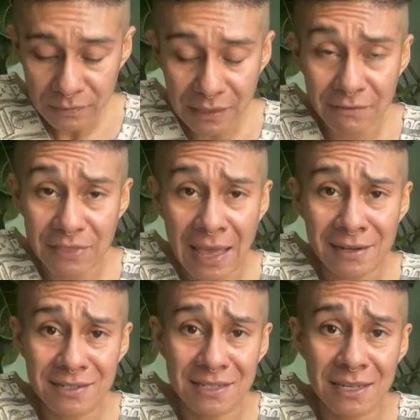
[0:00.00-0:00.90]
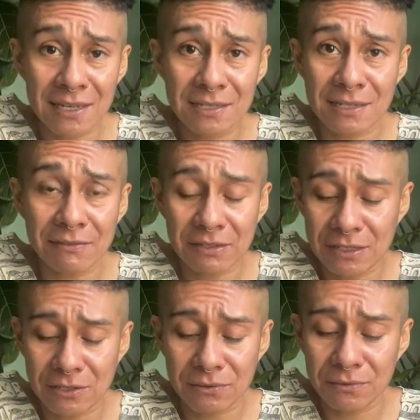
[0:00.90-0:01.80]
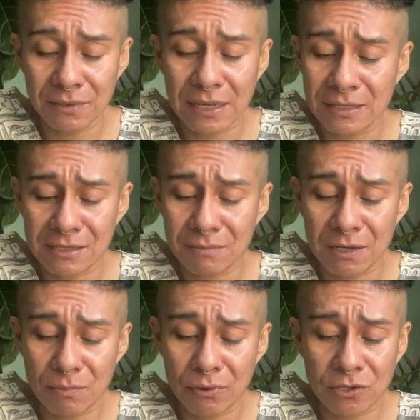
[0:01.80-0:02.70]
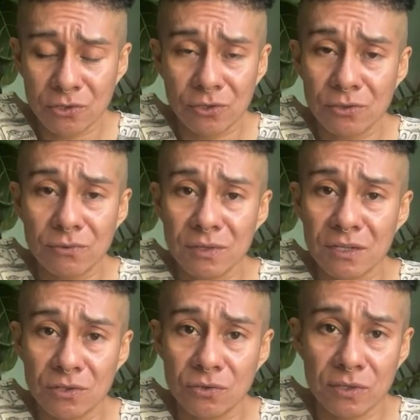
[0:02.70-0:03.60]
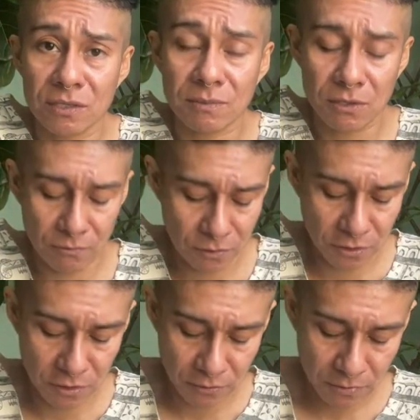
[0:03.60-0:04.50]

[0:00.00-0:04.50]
If that is the case, definitely don't let somebody pressure you into doing something you don't want to do.